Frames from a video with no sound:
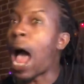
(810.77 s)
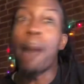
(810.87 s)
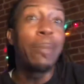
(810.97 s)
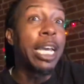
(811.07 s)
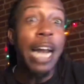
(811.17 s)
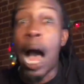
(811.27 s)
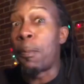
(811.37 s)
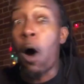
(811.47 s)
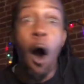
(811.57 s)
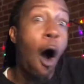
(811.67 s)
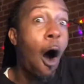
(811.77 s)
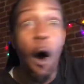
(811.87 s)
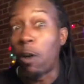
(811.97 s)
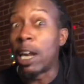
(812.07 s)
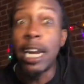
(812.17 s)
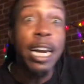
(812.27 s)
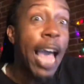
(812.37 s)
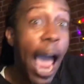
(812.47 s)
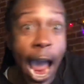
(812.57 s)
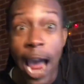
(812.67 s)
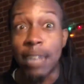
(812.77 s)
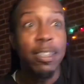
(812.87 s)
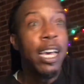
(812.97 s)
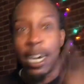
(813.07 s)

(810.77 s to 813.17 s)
I mean, I'm hauling ass.